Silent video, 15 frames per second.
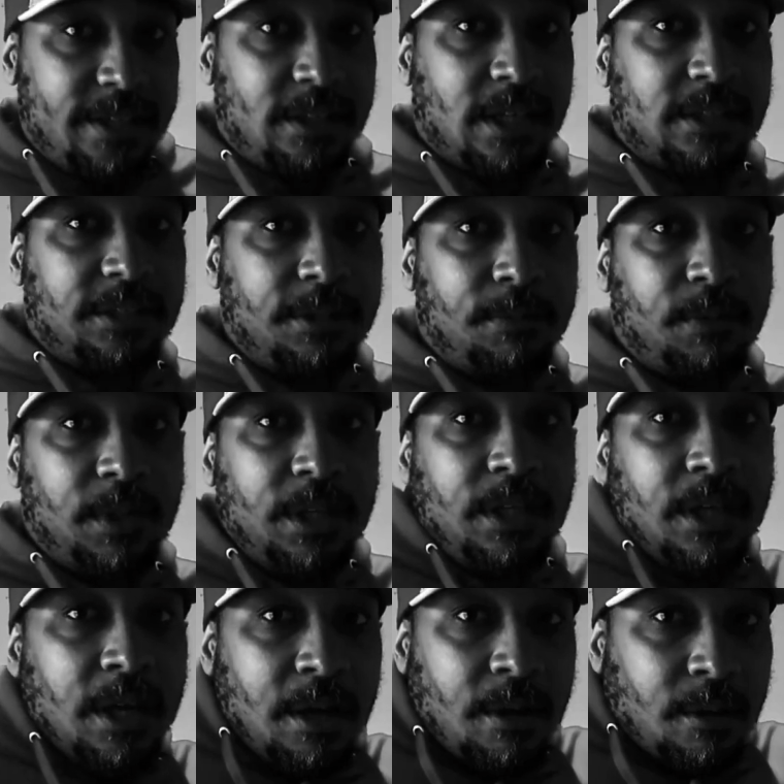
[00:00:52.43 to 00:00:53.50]
It's not
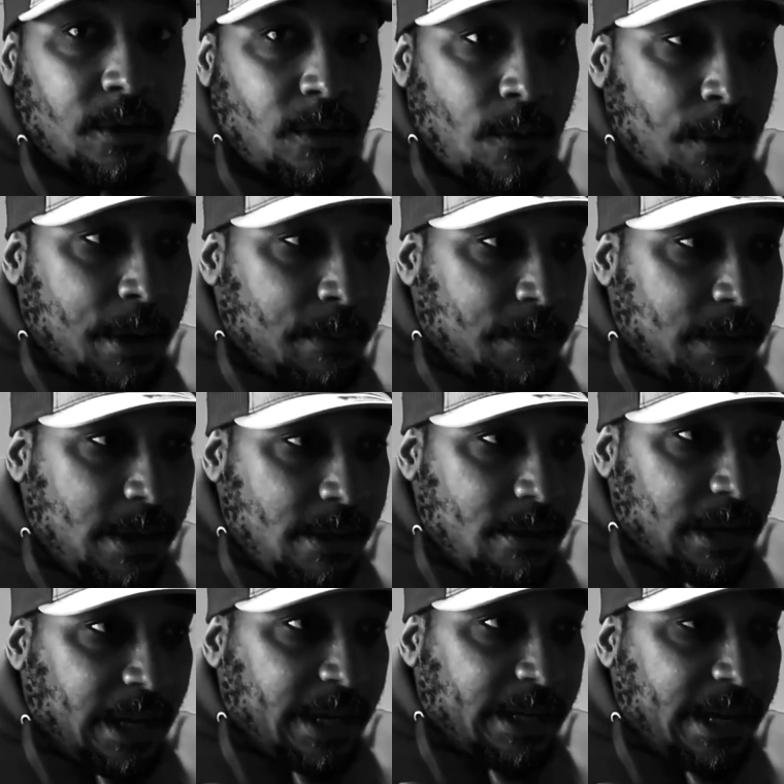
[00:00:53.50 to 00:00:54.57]
simply going up
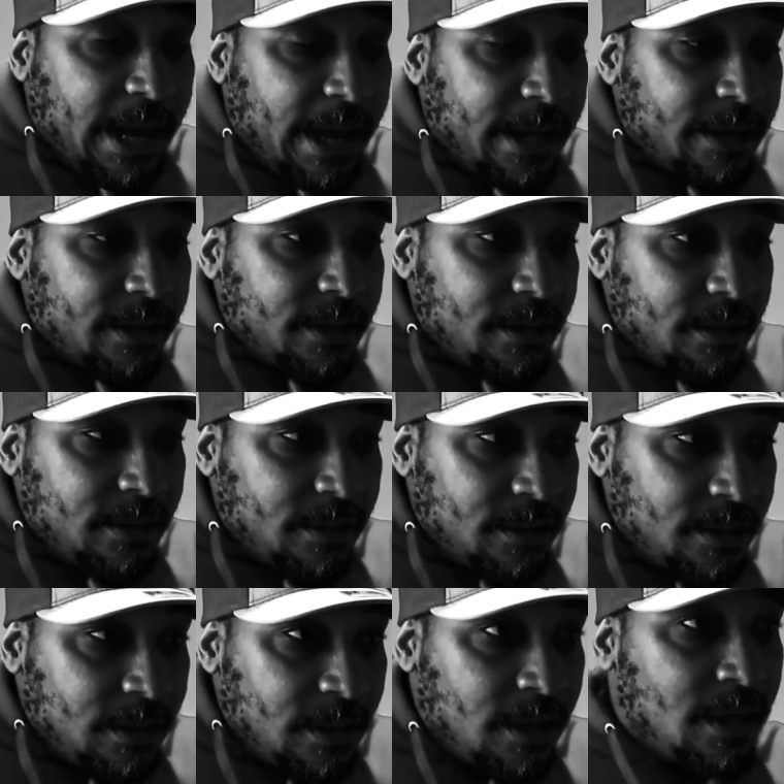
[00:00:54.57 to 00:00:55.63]
here like that
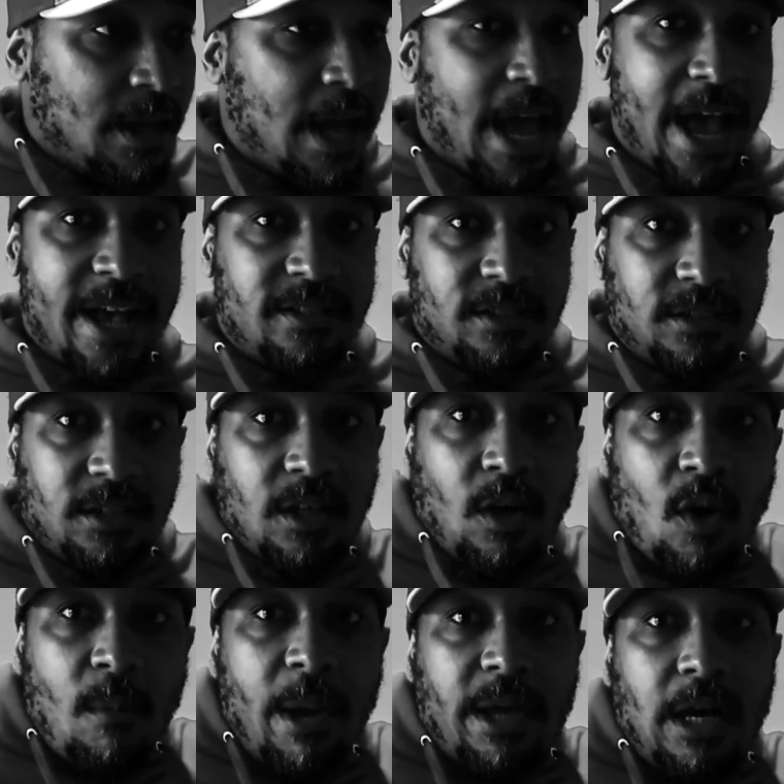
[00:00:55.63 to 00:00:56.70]
as to
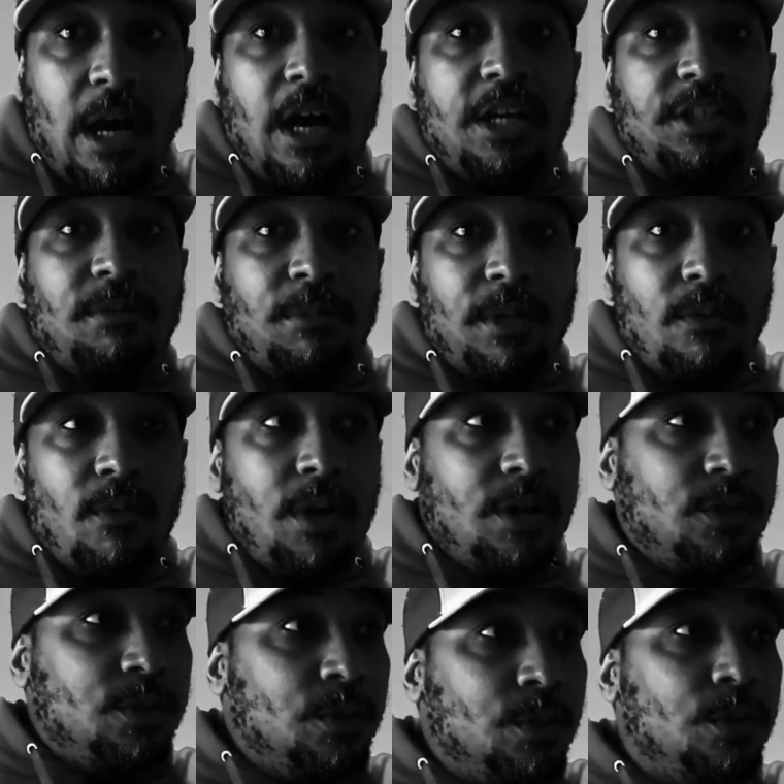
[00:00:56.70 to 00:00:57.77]
say, oh my gosh, I'm getting
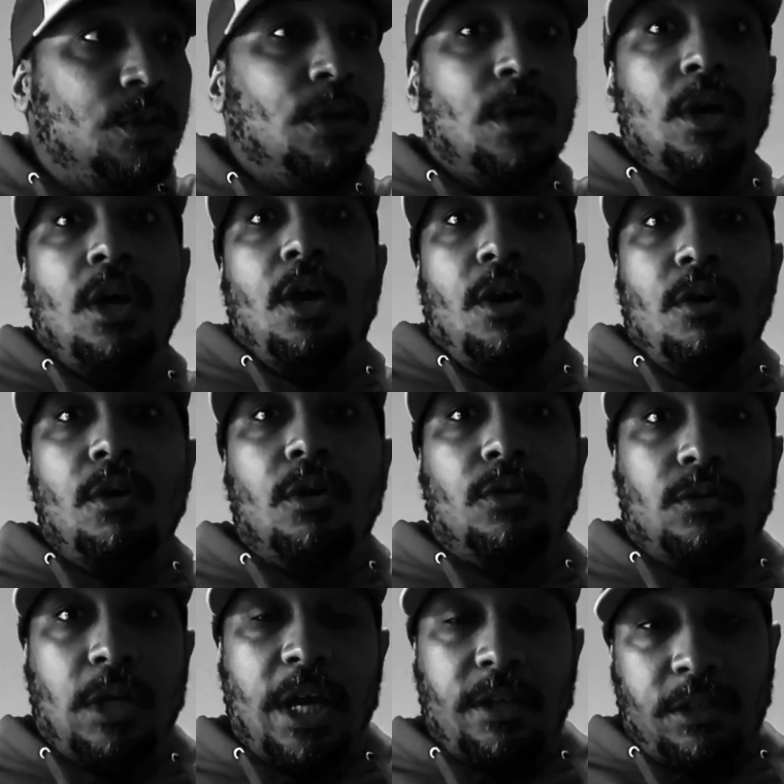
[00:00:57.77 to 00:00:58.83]
ready to you
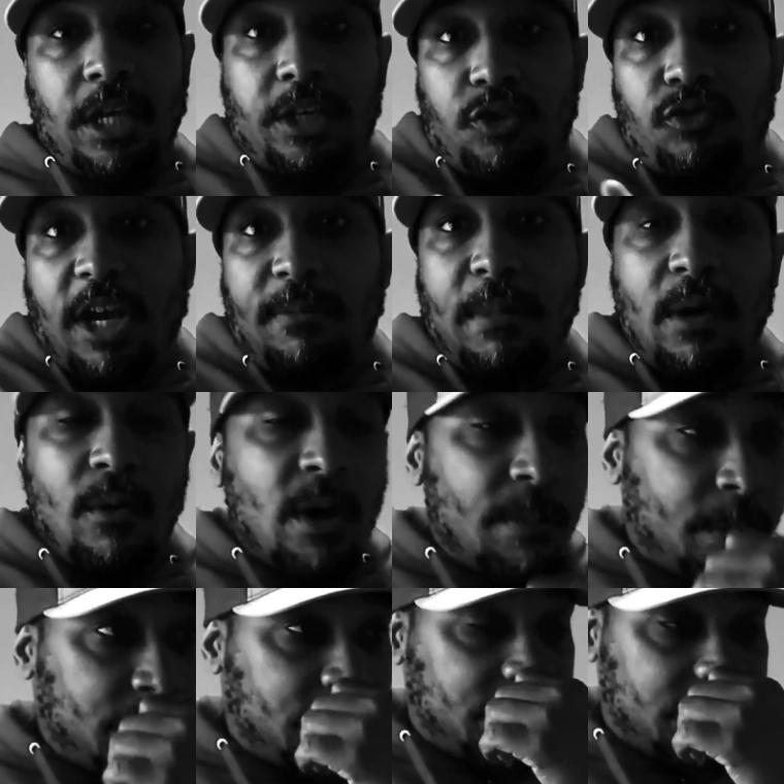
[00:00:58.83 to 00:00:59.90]
know, extract my
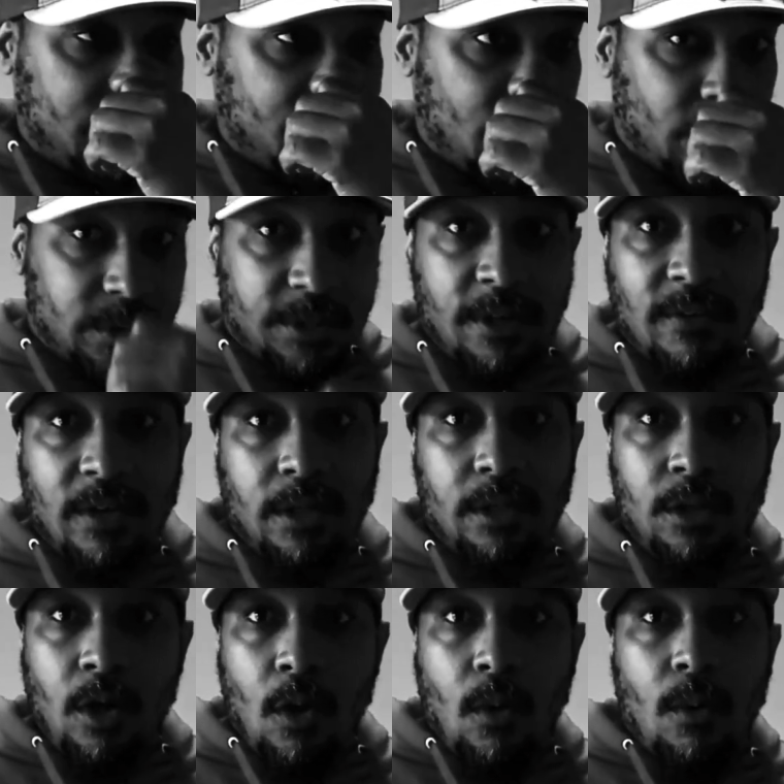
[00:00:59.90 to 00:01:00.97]
weapon system or whatever.
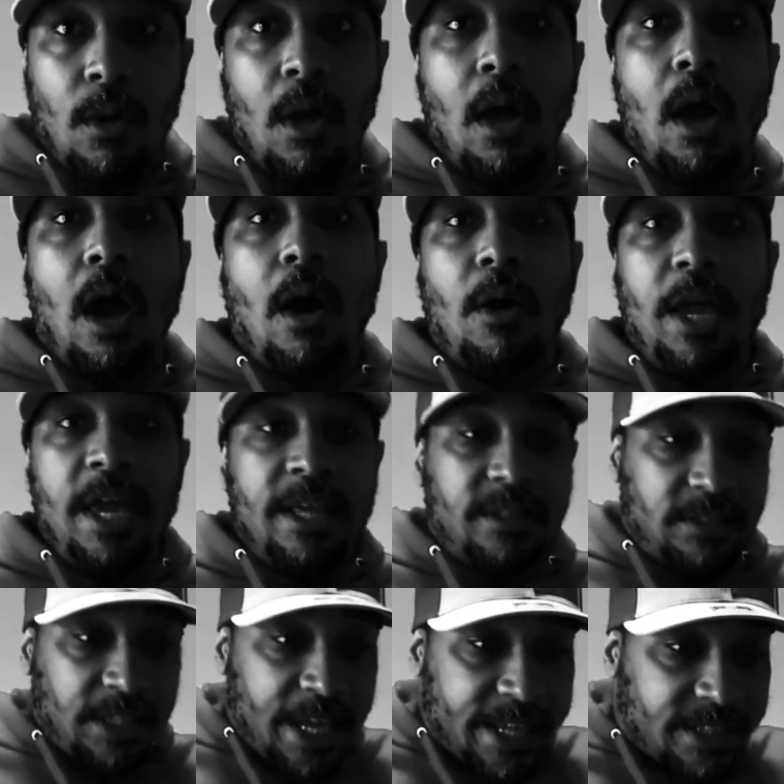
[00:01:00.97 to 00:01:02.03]
No,
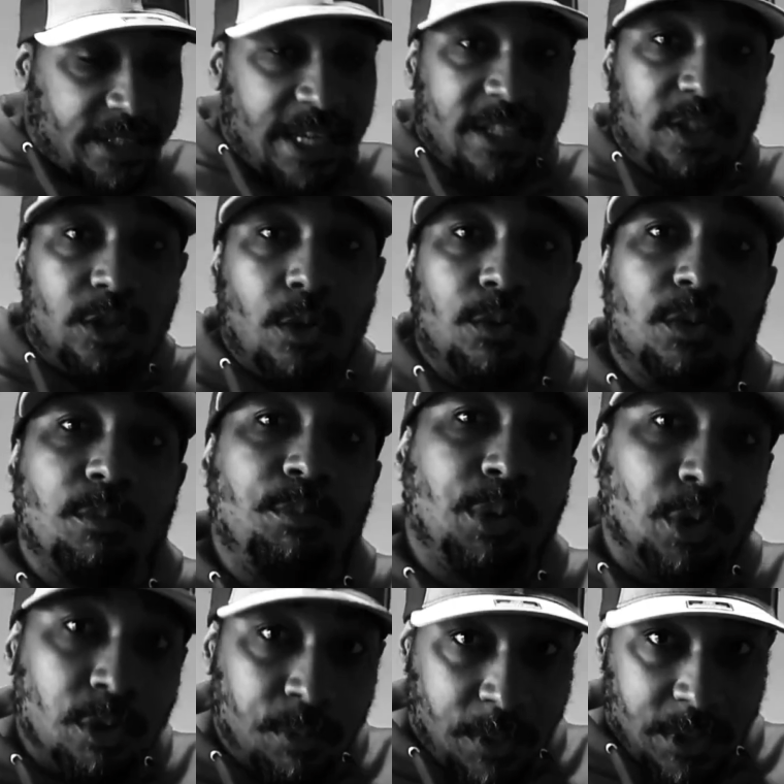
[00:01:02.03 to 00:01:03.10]
it, it, it serves a
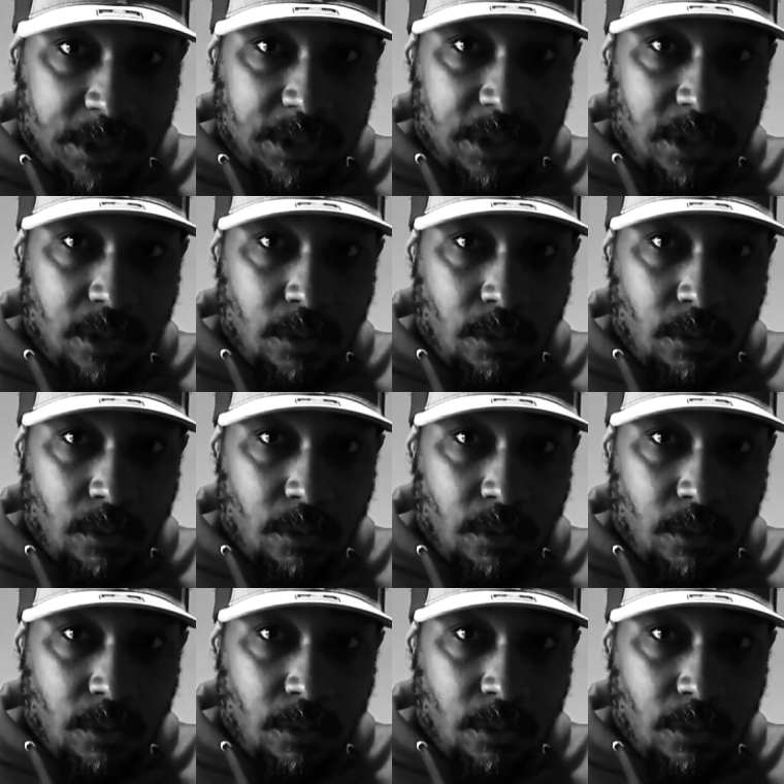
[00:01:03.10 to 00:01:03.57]
purpose,